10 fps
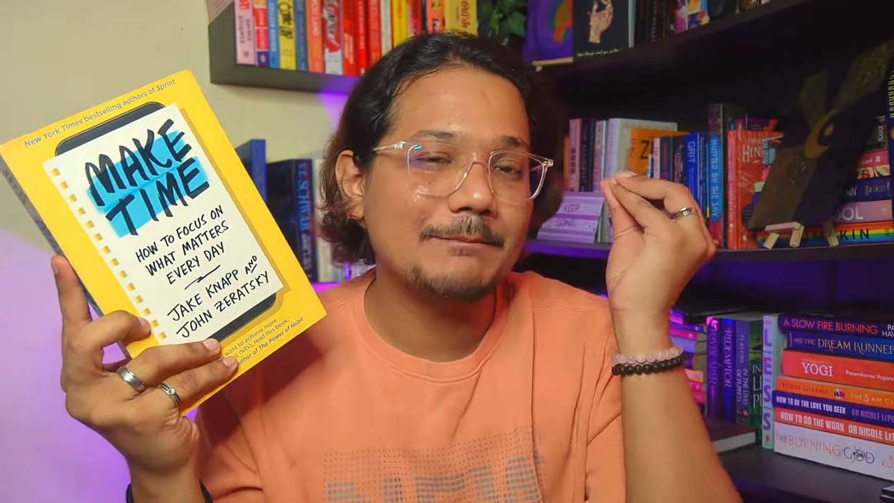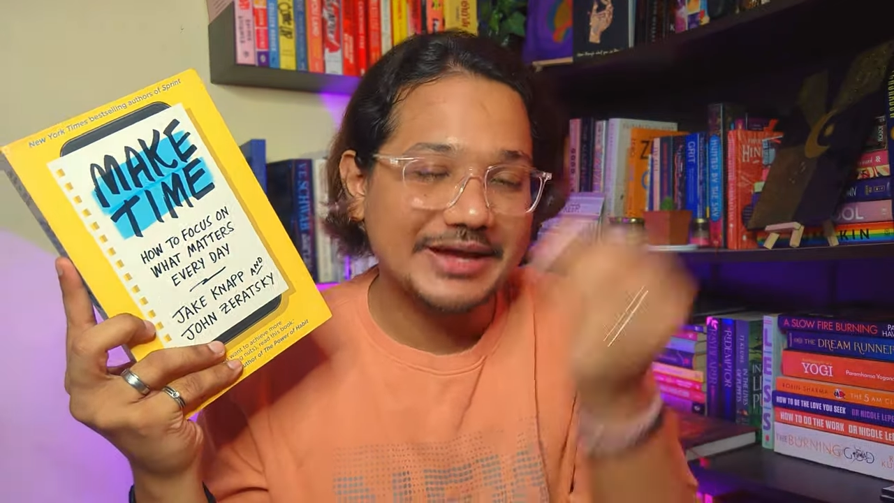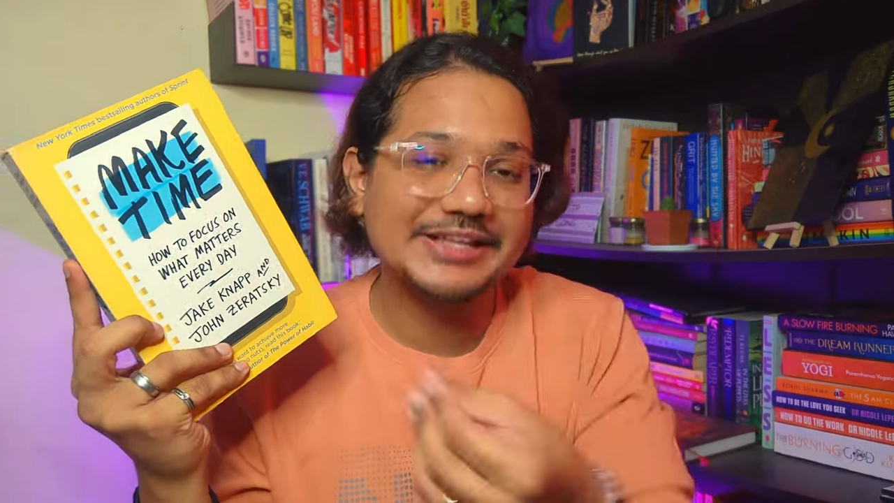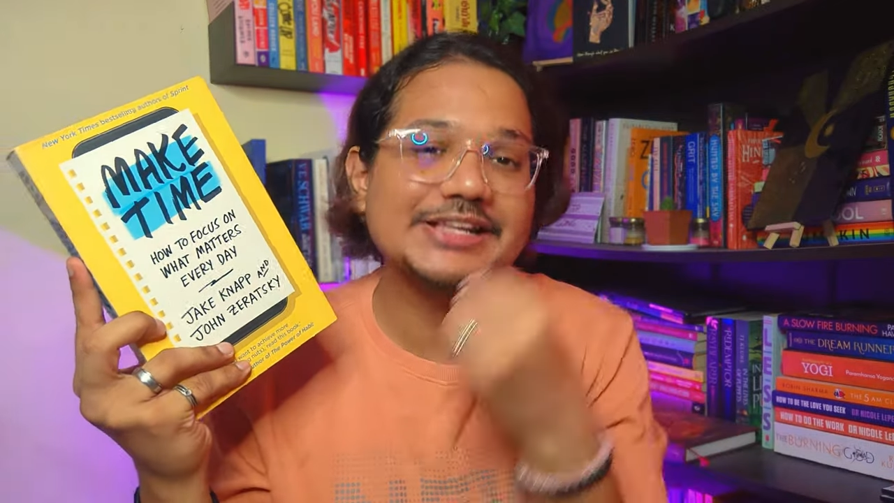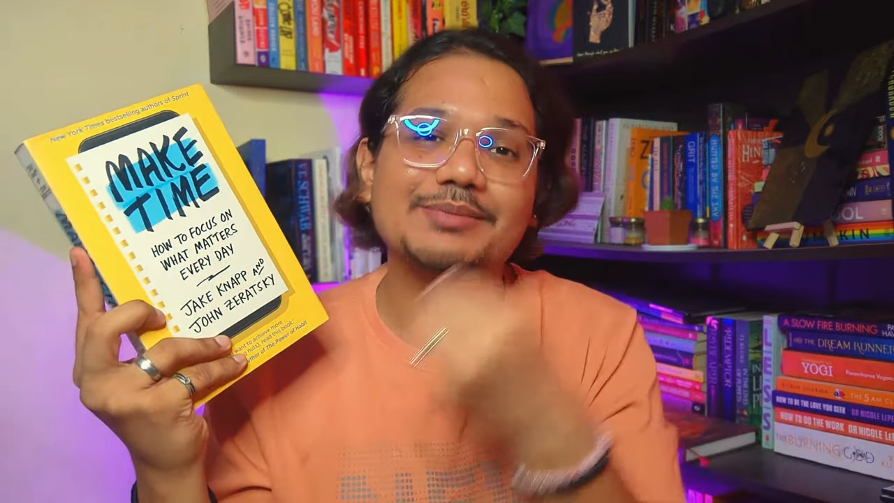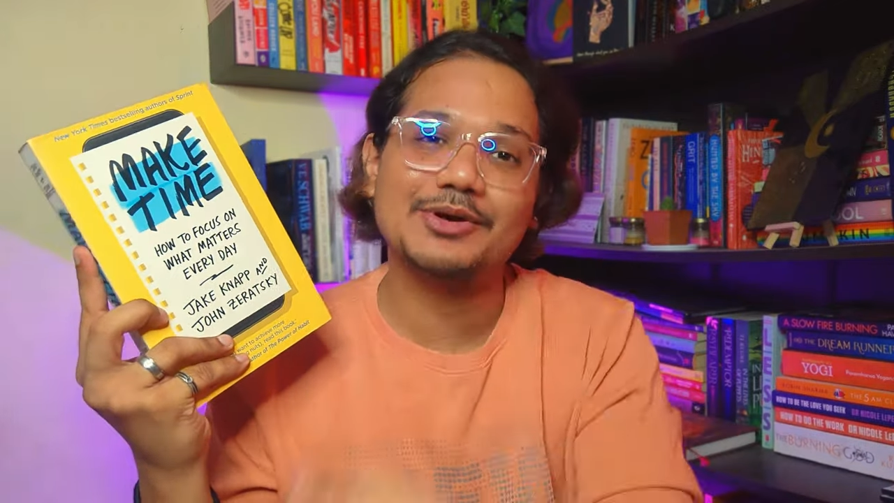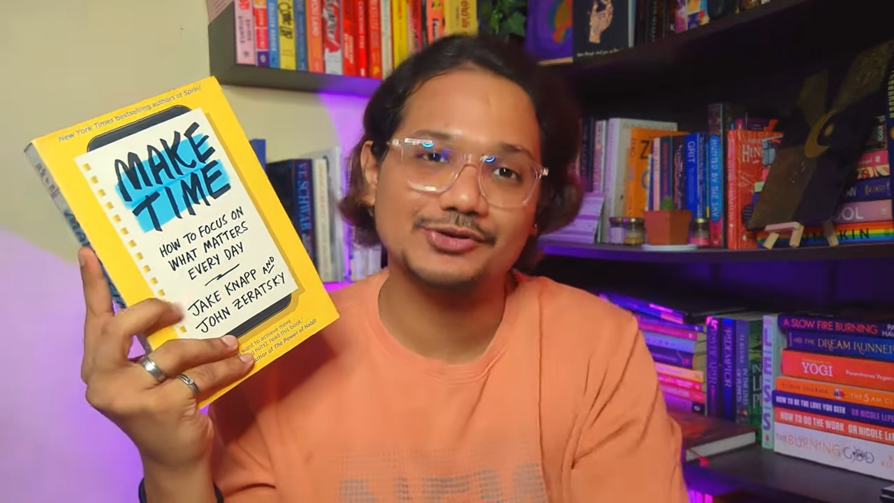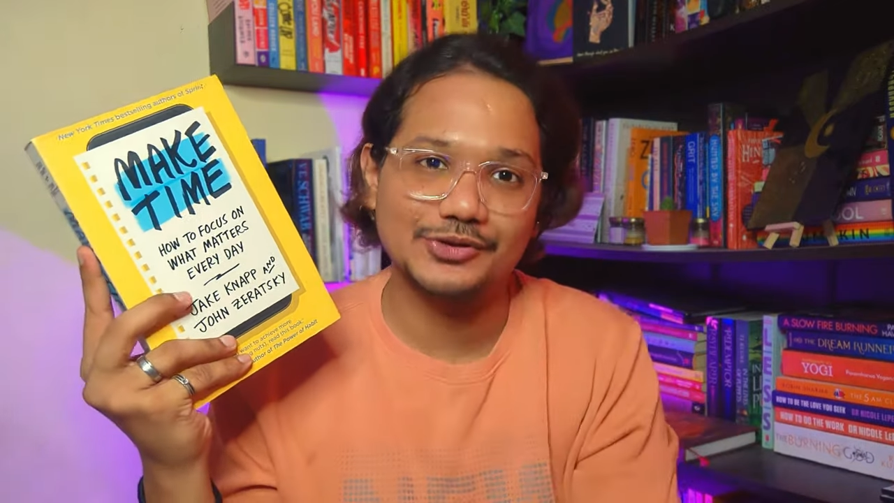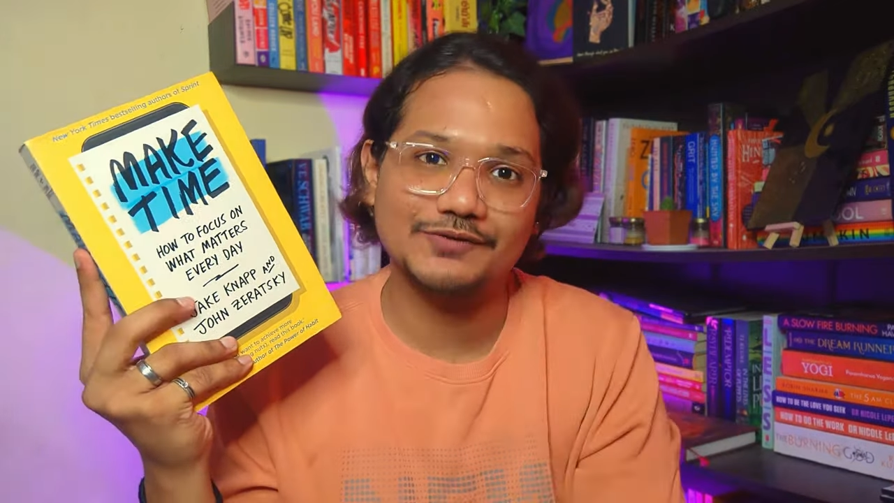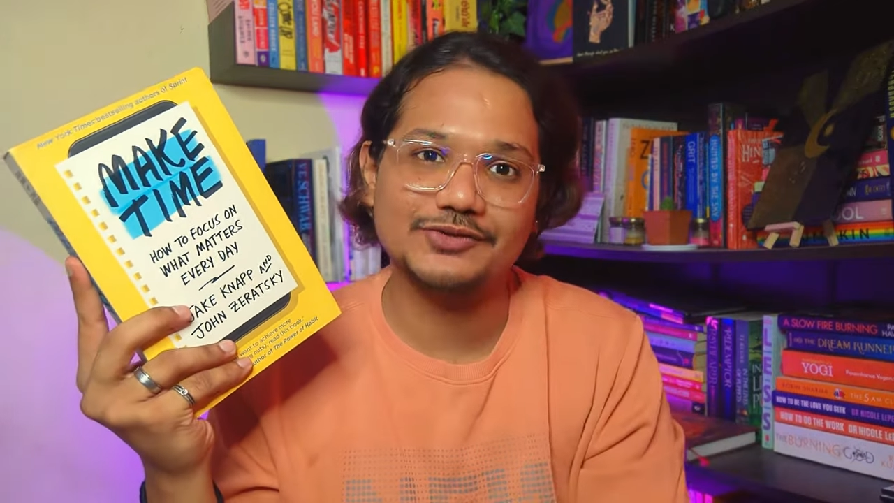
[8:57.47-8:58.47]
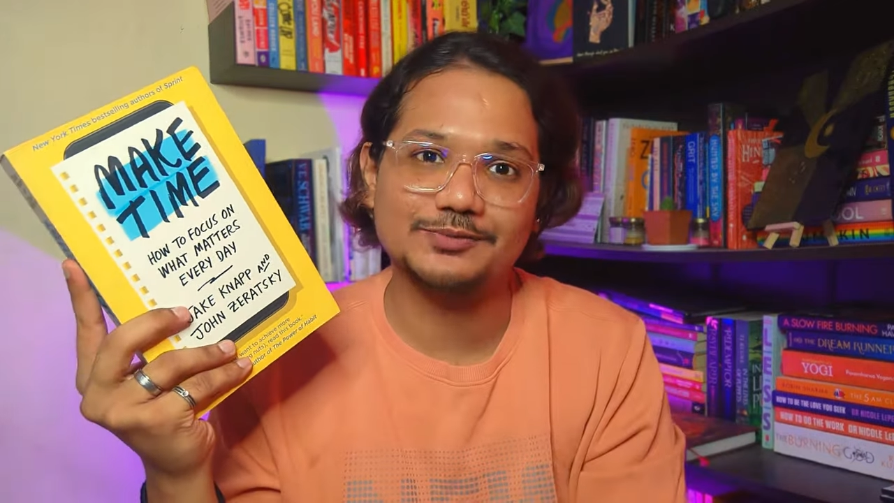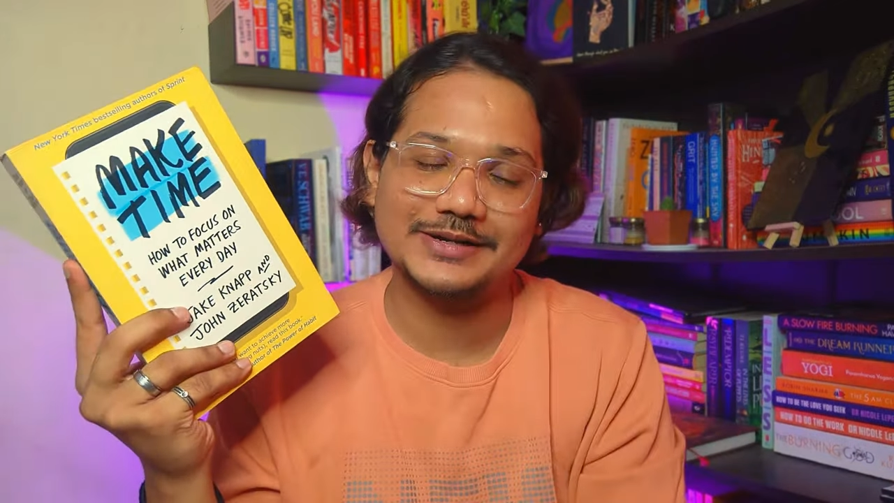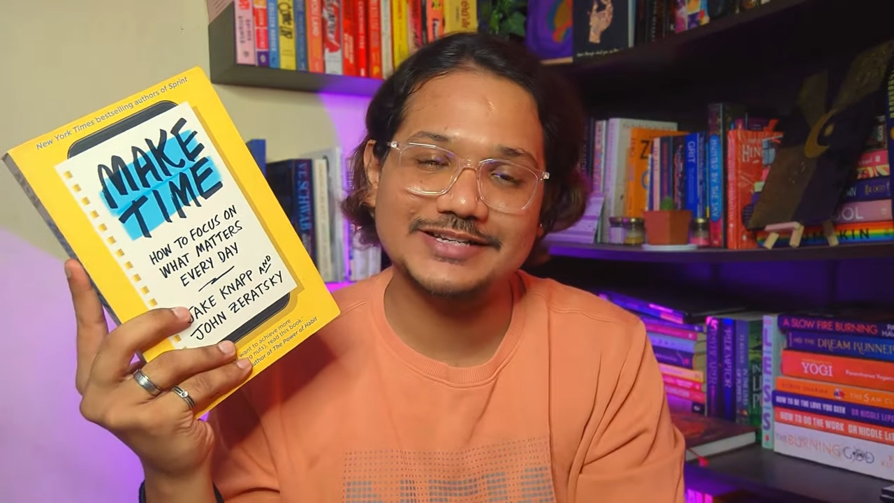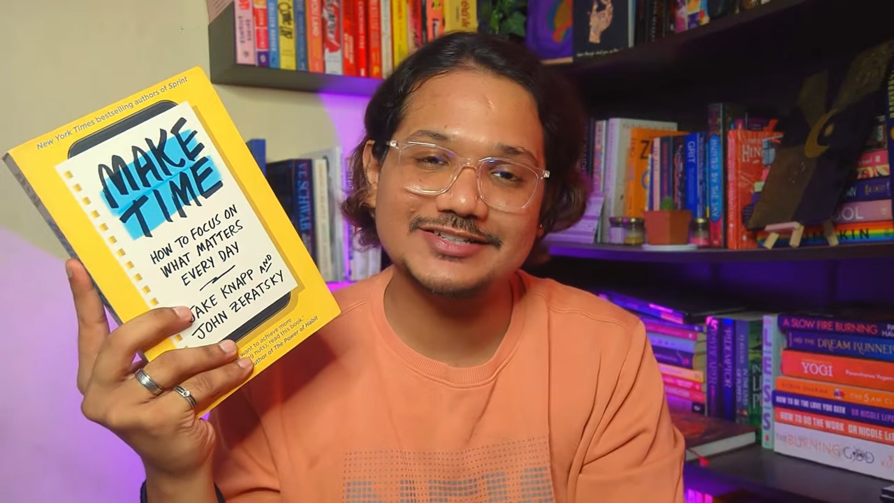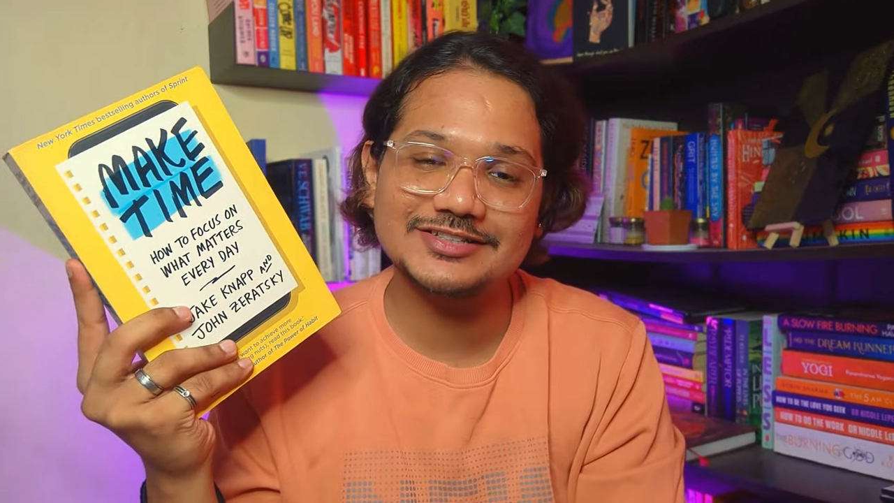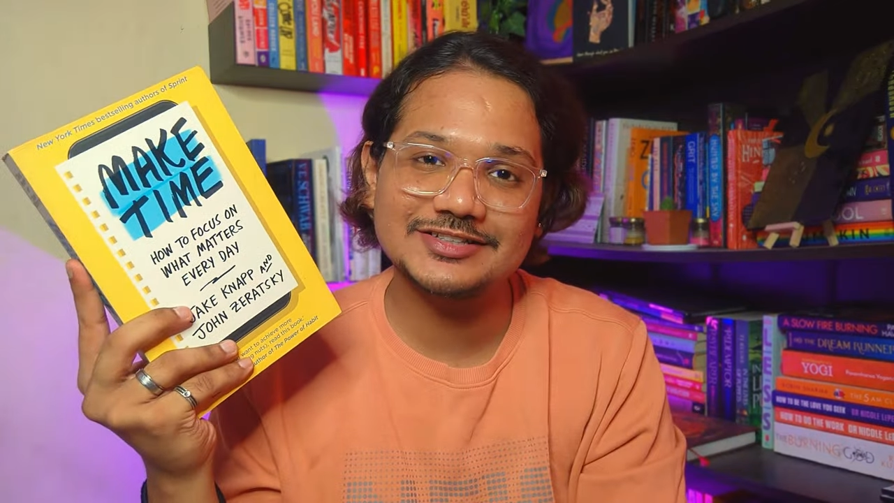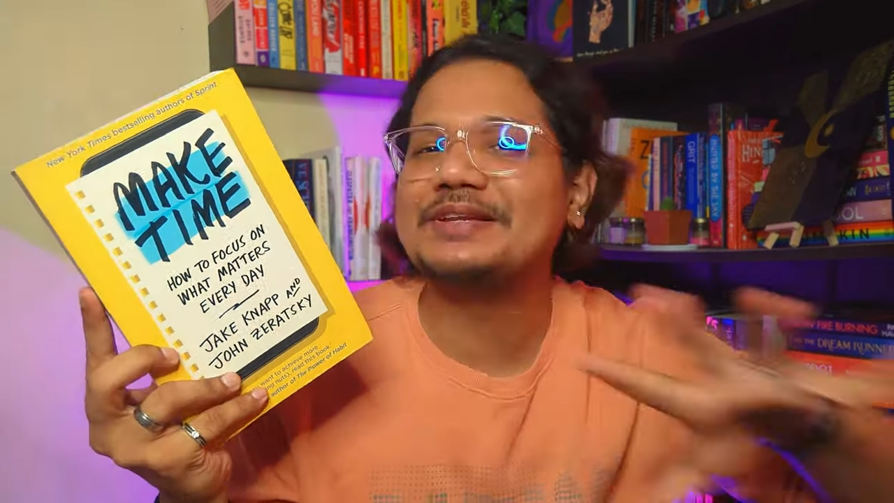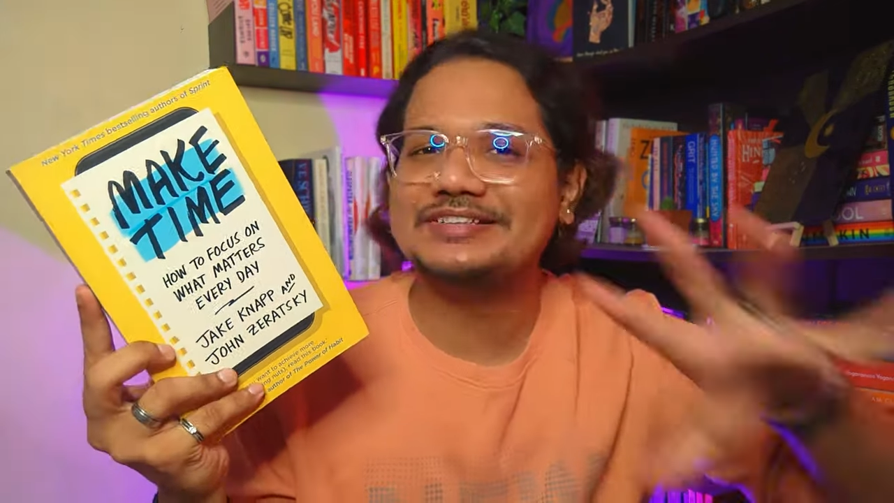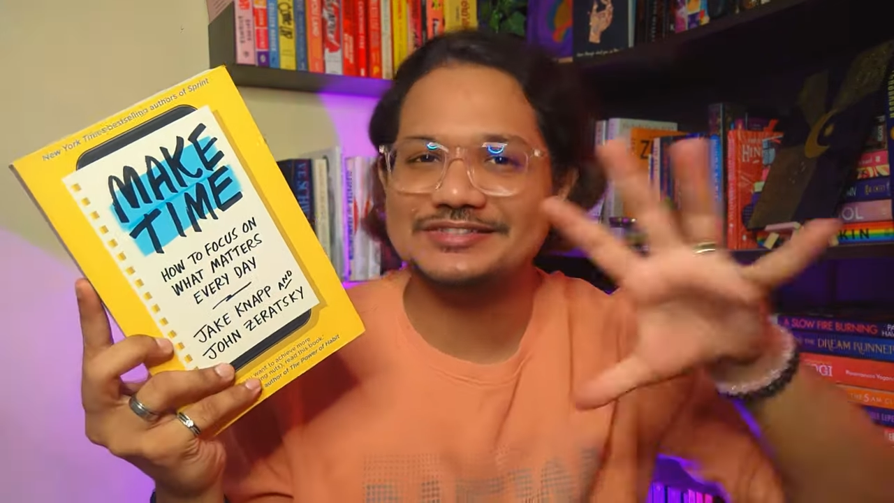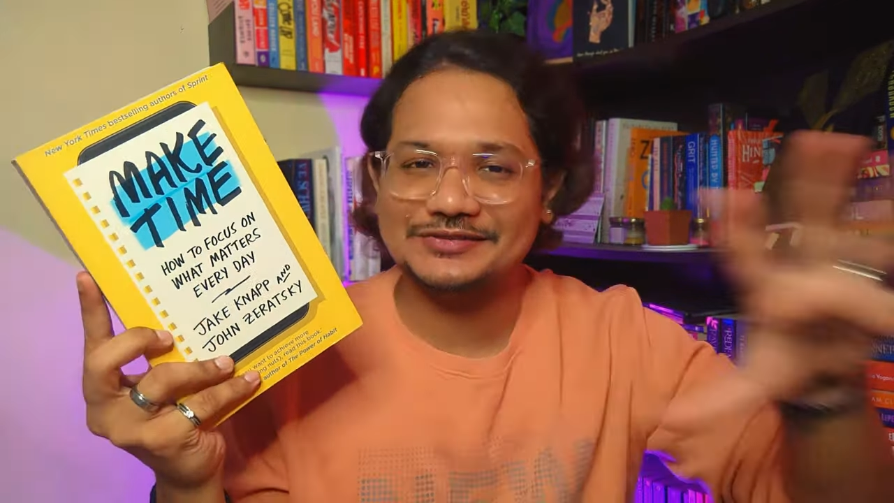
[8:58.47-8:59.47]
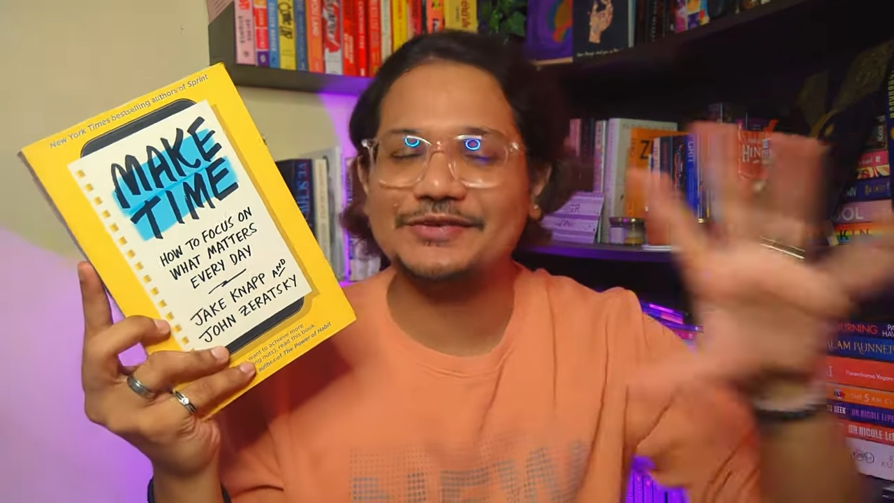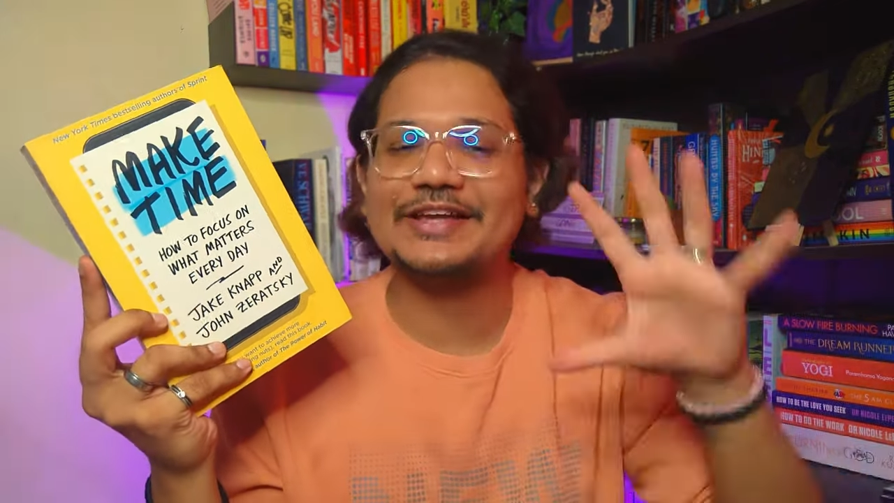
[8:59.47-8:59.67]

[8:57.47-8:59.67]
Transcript: mainly because of its price. Please, if